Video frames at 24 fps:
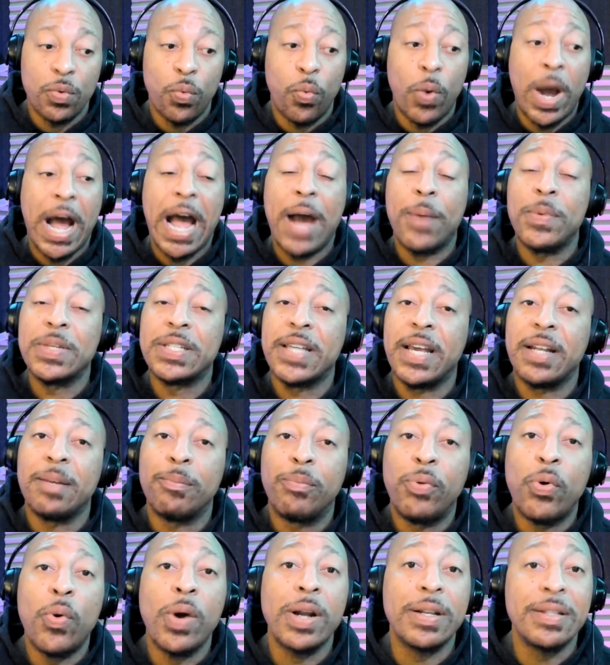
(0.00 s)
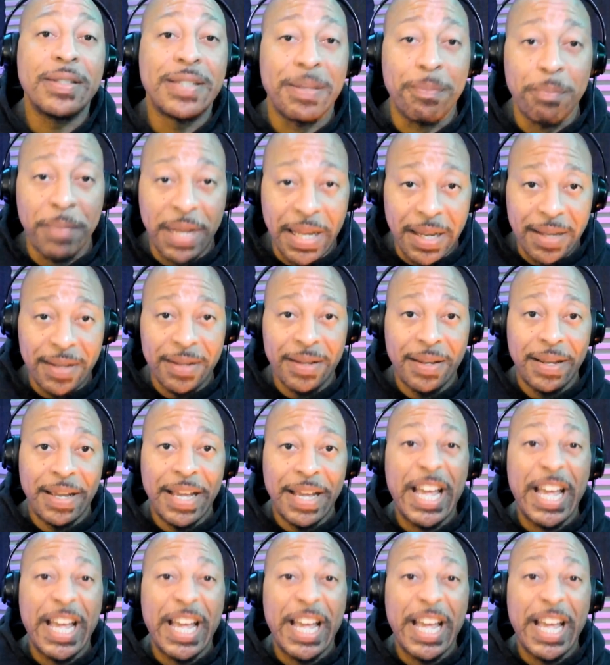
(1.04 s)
Why was that important to me?